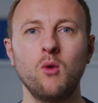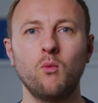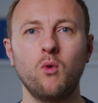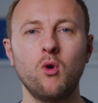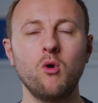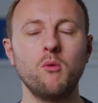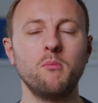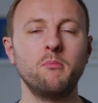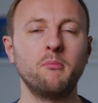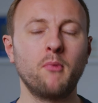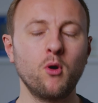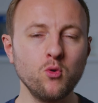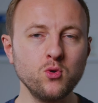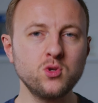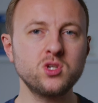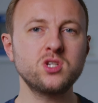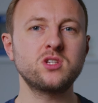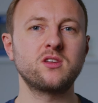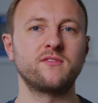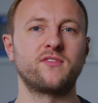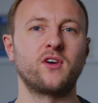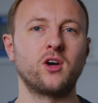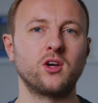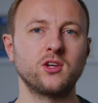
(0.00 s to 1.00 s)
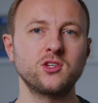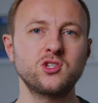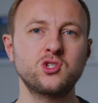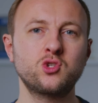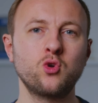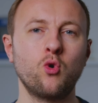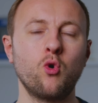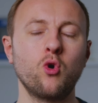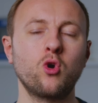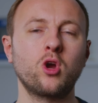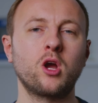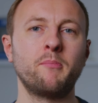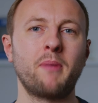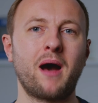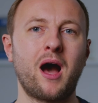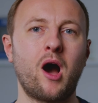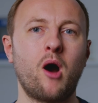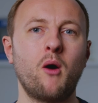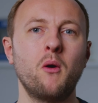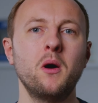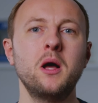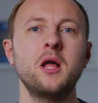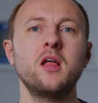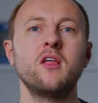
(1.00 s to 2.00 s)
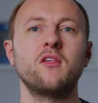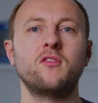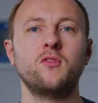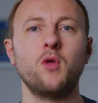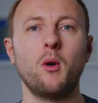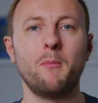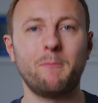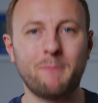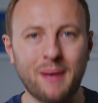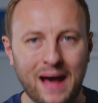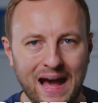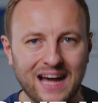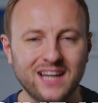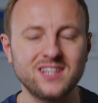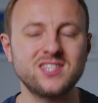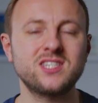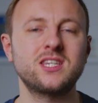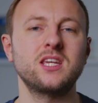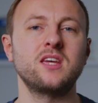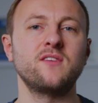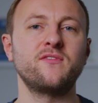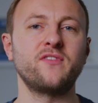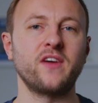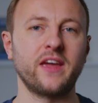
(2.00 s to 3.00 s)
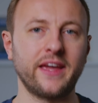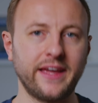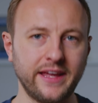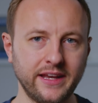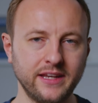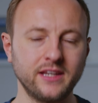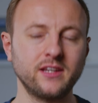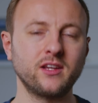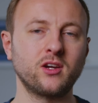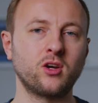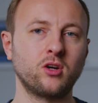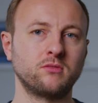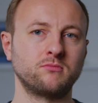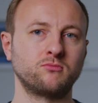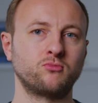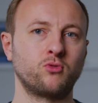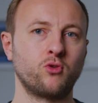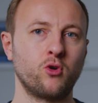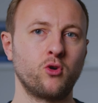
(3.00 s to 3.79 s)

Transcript: Well, most of us talk about the passive income